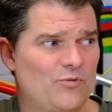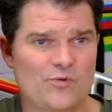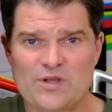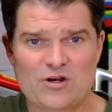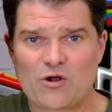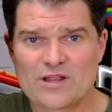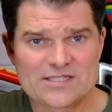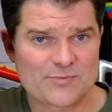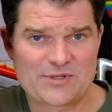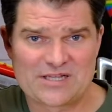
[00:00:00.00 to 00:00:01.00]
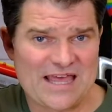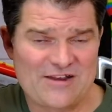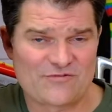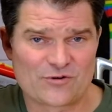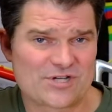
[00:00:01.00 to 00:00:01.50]
it all ends up in the
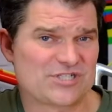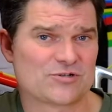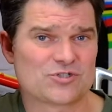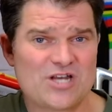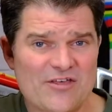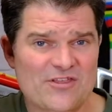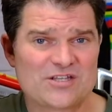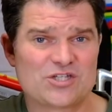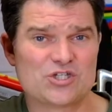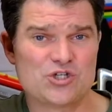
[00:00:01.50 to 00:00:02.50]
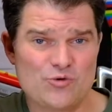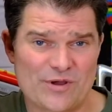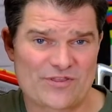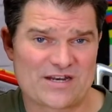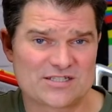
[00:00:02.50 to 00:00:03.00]
landfill because there's nothing to do
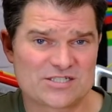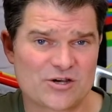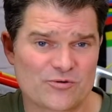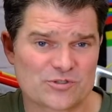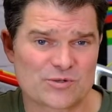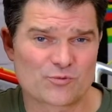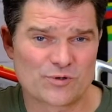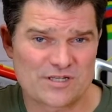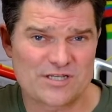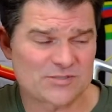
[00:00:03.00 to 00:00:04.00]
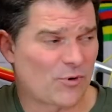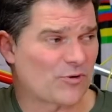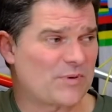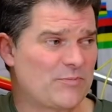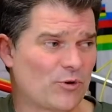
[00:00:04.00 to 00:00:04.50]
with it. And so some really
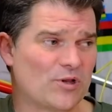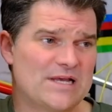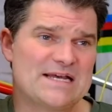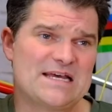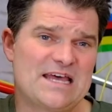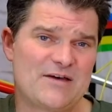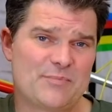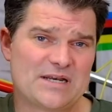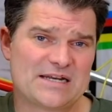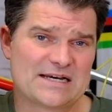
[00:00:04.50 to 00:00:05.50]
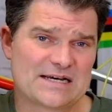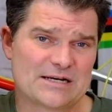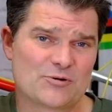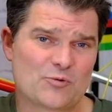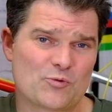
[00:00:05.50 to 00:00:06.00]
smart people have been
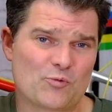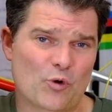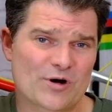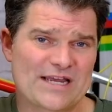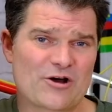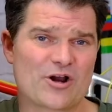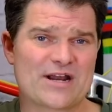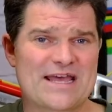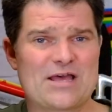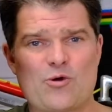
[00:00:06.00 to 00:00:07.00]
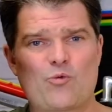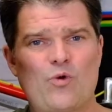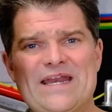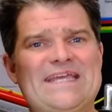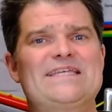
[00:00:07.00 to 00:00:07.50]
working on
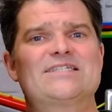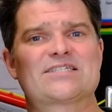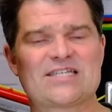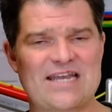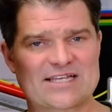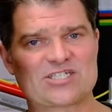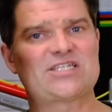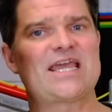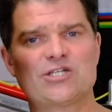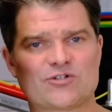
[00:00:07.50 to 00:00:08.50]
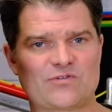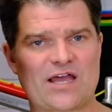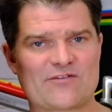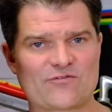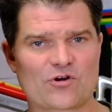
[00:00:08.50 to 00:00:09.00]
what is the next stage of
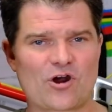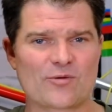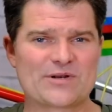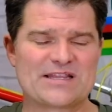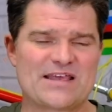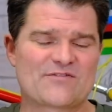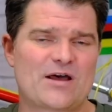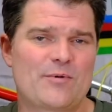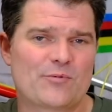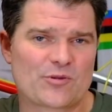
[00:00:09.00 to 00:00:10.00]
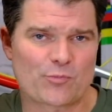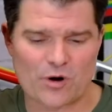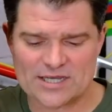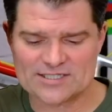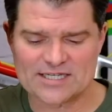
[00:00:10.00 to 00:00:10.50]
life for carbon, and they've come up with a
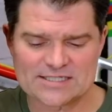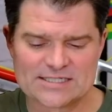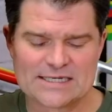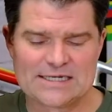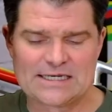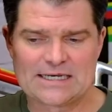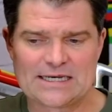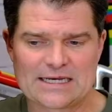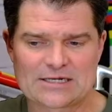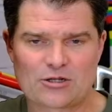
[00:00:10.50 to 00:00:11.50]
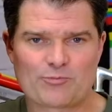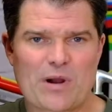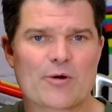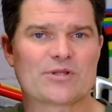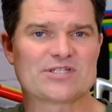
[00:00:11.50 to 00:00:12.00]
process called
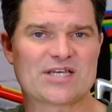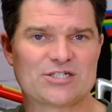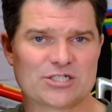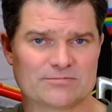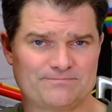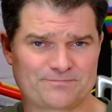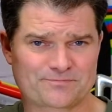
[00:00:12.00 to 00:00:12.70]
pyrolization.